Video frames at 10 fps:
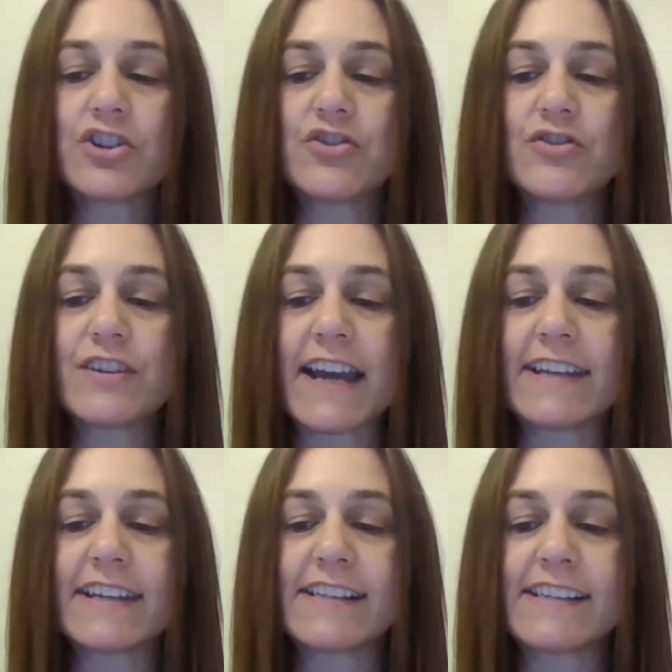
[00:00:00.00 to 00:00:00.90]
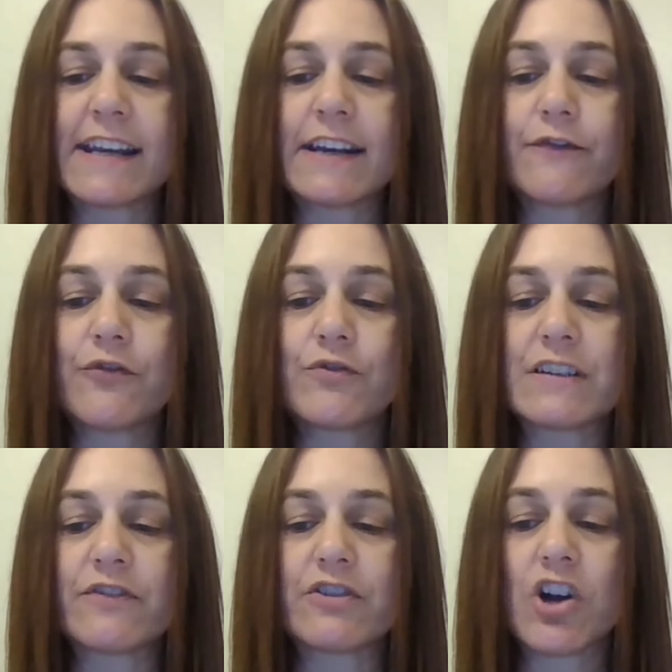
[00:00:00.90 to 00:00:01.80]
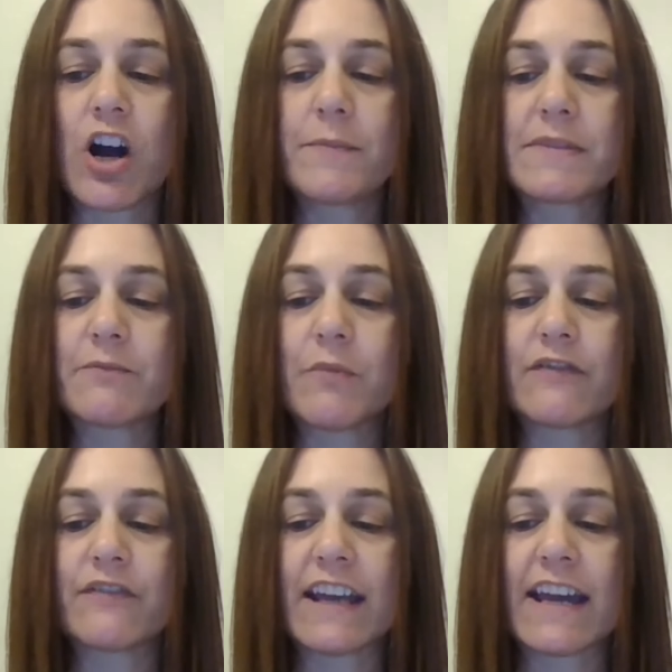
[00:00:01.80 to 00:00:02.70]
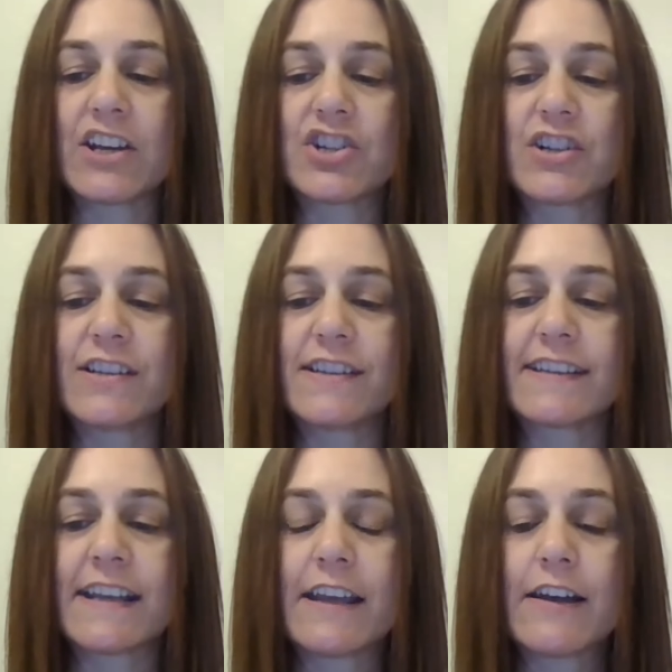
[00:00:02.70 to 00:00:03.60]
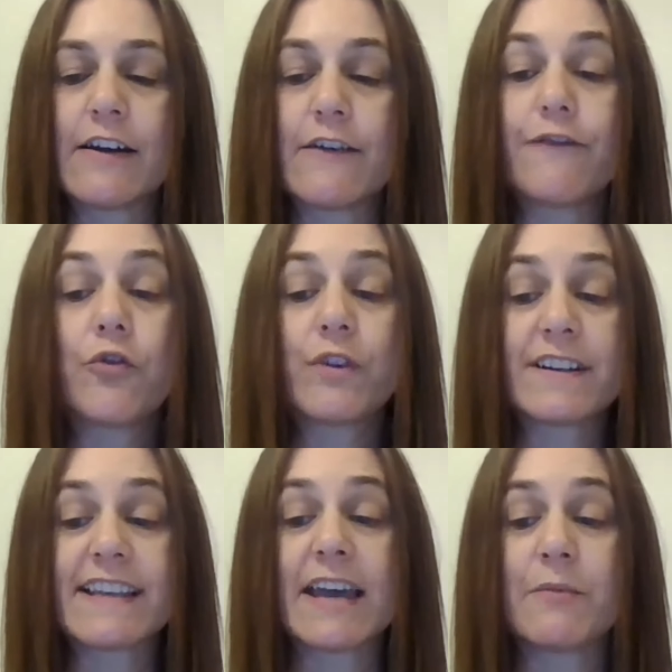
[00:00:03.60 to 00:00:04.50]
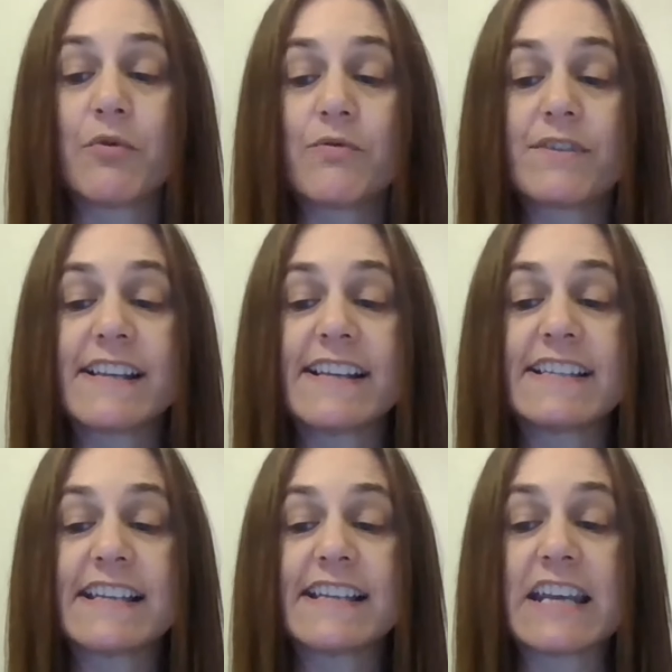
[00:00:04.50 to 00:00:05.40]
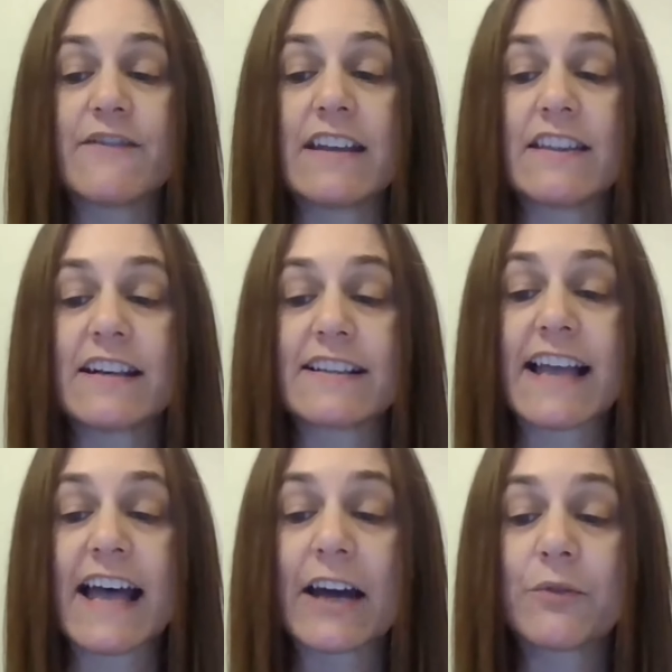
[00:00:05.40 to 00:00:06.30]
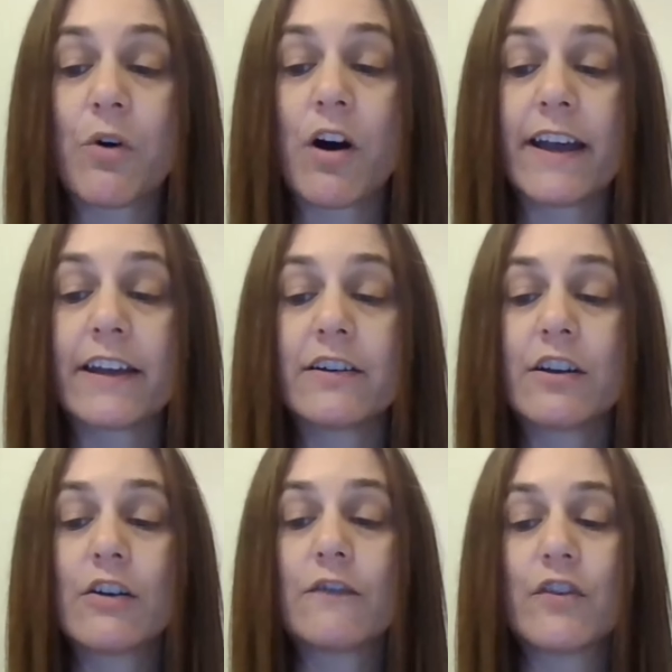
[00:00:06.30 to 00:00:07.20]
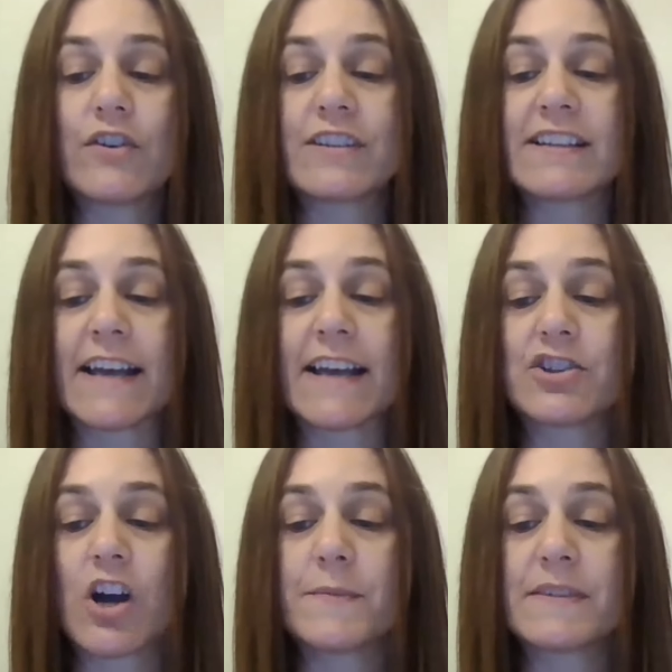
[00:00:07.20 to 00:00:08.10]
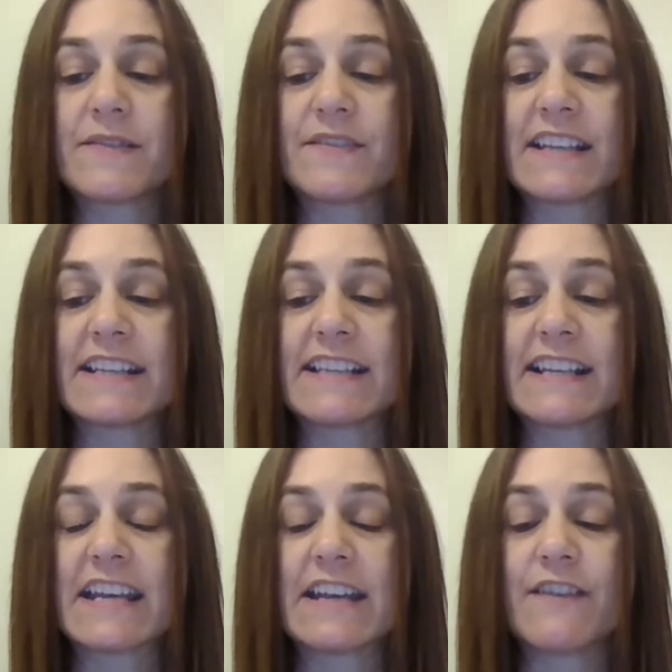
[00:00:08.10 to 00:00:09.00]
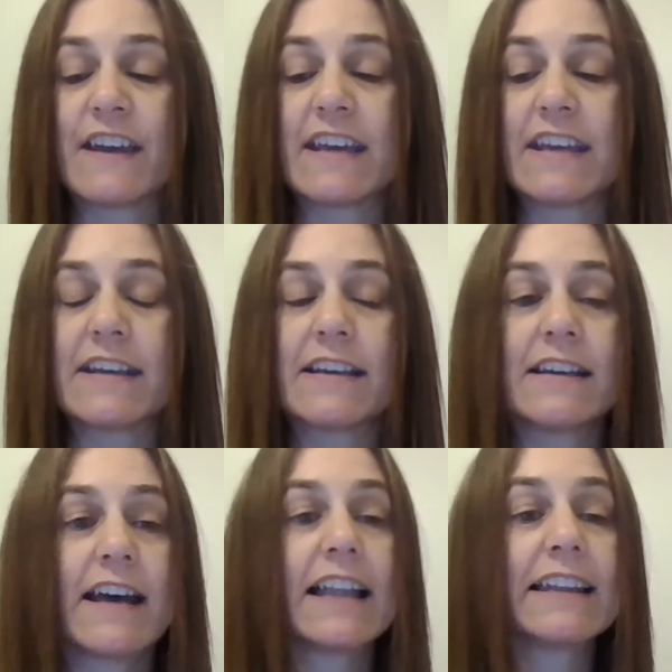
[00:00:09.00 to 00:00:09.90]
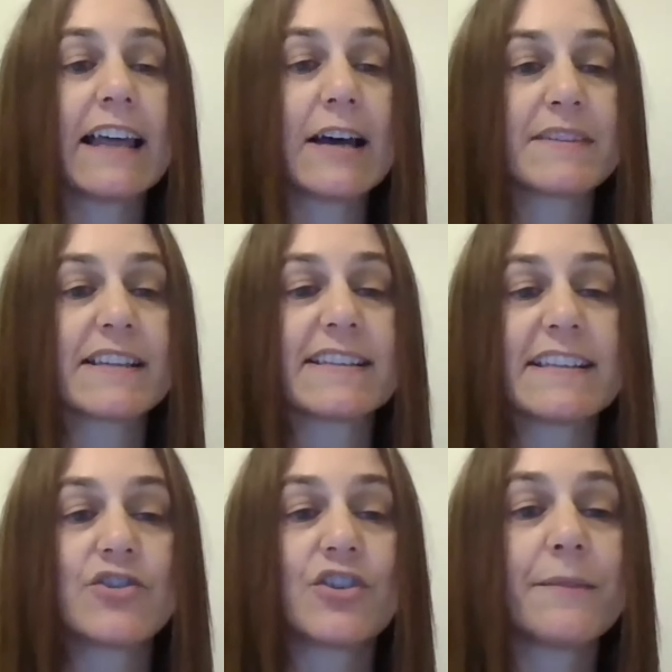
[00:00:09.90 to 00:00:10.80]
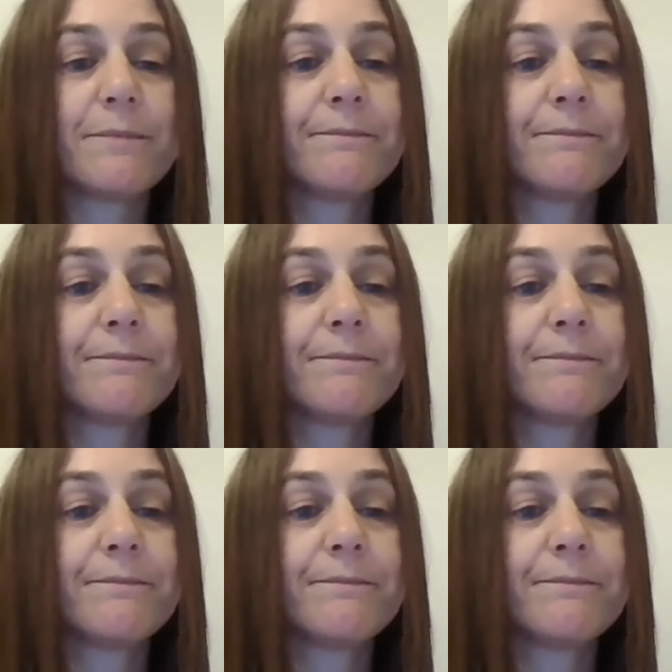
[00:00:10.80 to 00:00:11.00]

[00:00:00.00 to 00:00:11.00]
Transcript: to gain consent for different types of modifications? For example, CCTV that is hardwired versus other types of CCTV, alarms, etc.